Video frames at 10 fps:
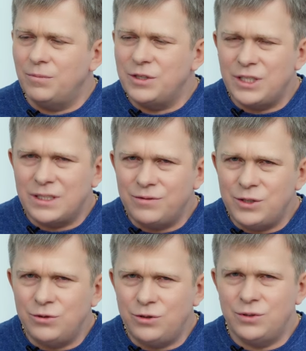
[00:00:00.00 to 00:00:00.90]
We all
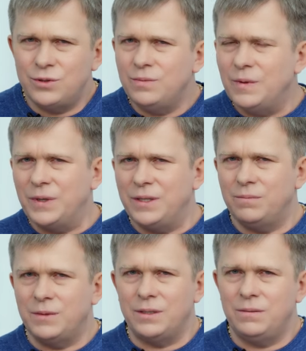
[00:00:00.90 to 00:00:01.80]
feel and
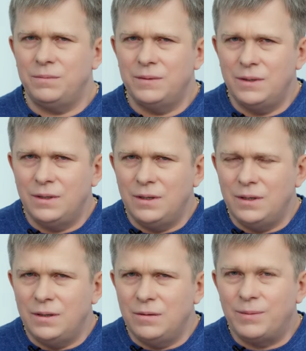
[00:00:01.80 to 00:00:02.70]
understand this.
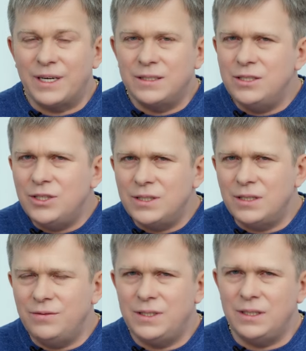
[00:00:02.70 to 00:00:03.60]
Almost all
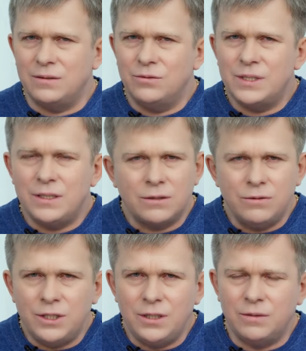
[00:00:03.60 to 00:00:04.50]
of us,
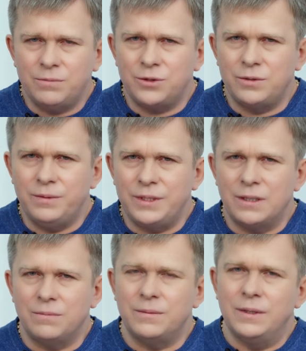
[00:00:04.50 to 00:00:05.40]
except for maybe a
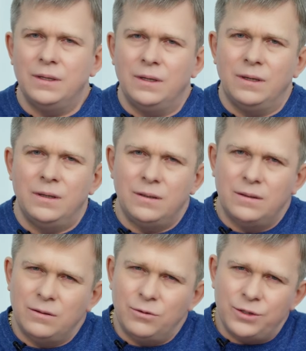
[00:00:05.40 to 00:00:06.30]
very,
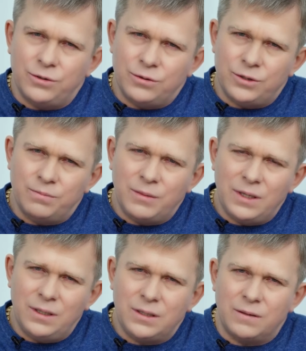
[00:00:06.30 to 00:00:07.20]
very small
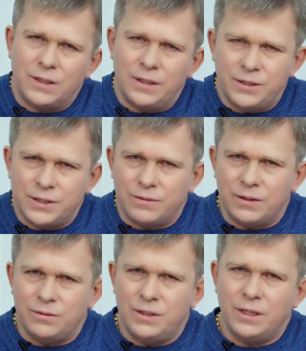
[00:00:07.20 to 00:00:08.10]
number of people
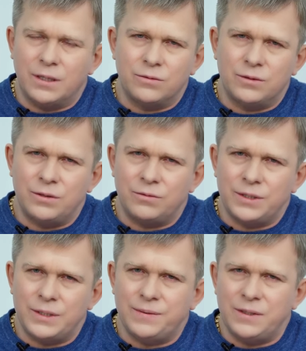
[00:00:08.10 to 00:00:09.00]
who are already,
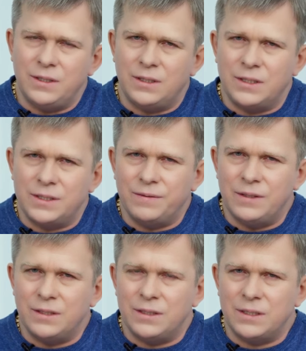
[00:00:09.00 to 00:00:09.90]
excuse me,
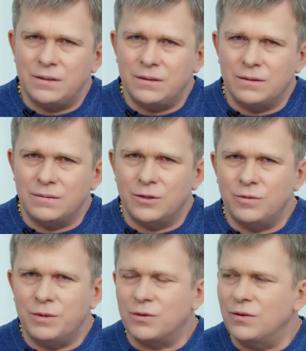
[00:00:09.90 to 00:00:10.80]
really deep
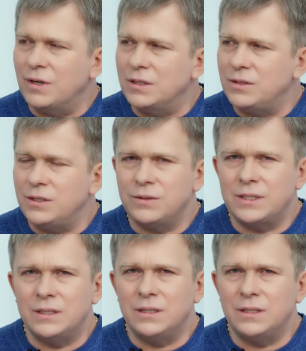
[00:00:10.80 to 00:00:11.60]
in Satan's anus.